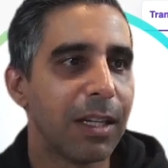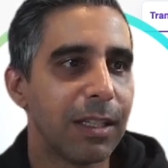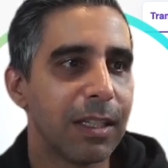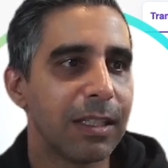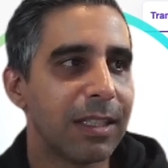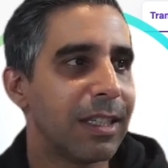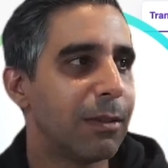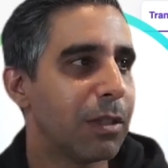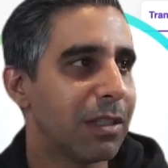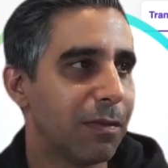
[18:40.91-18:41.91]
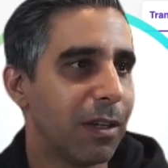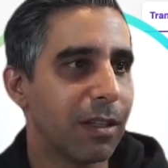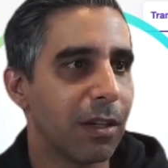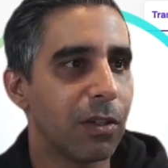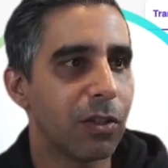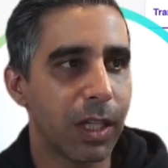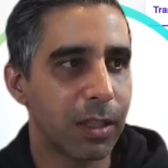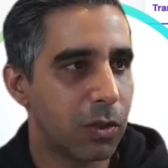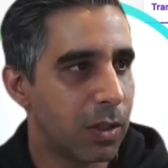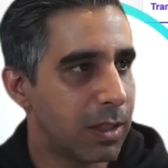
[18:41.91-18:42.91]
you can see once you find the contract
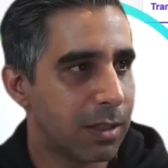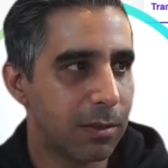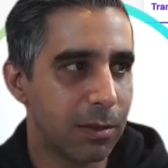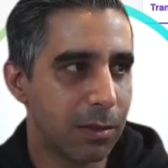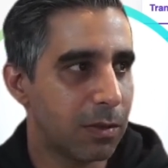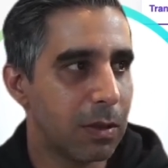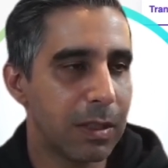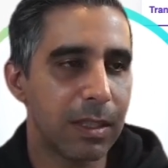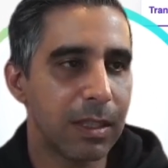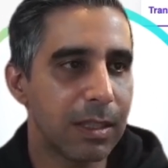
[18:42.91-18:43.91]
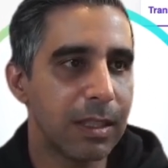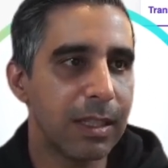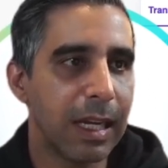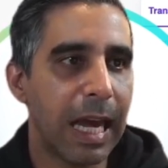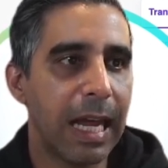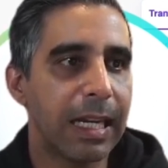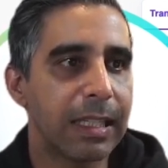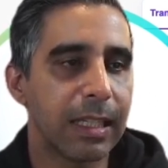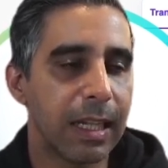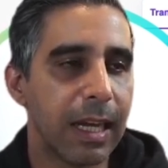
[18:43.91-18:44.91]
address of USDC, add
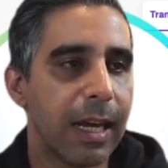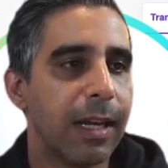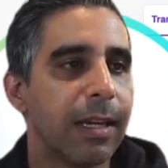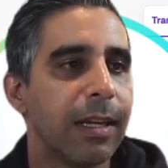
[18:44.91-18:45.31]
it there.